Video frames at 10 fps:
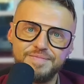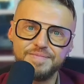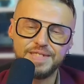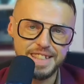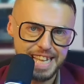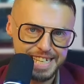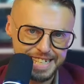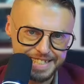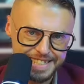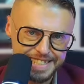They
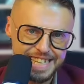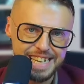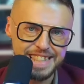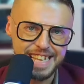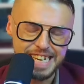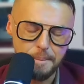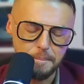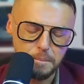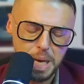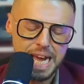didn't see it, they
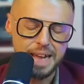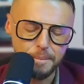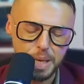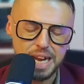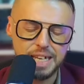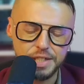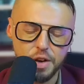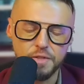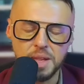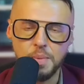didn't buy it because
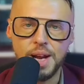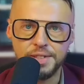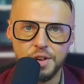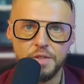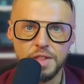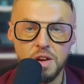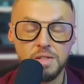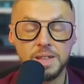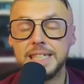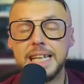of the price of the offer.
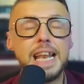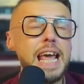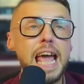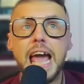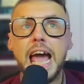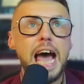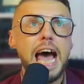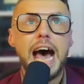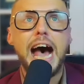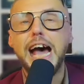Listen,
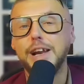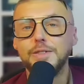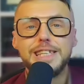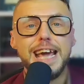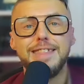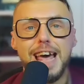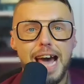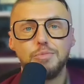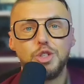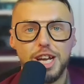I don't get the
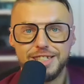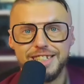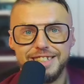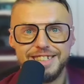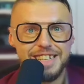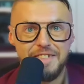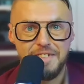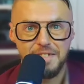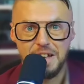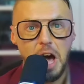objection
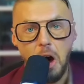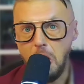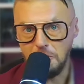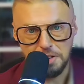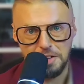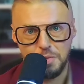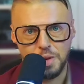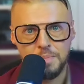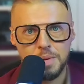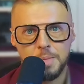often
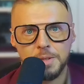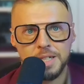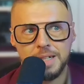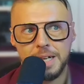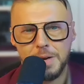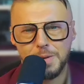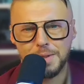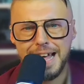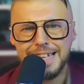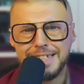when people say, like, oh,
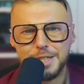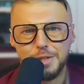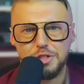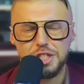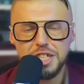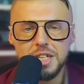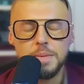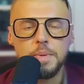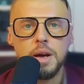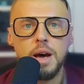that's too
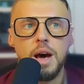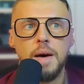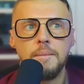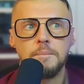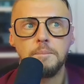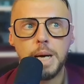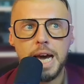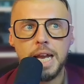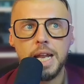cheap. Um, but